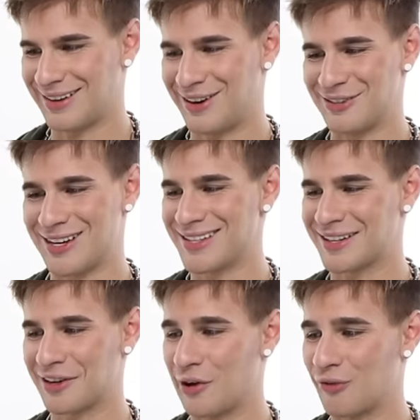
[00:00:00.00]
Oh, Jay's
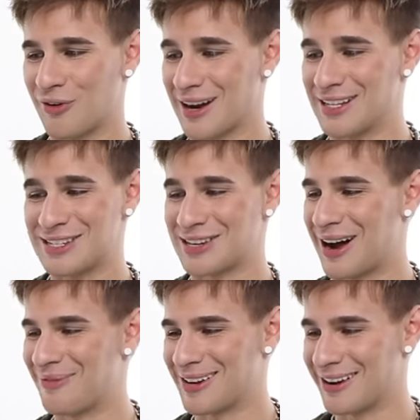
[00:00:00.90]
gonna go for it. He's
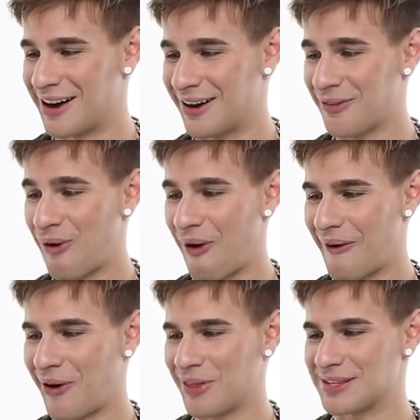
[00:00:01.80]
chopping it off.
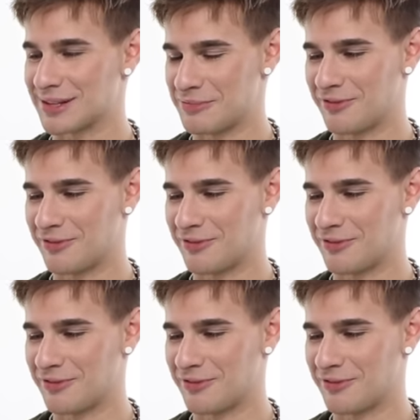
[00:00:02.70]
Oh, this is gonna be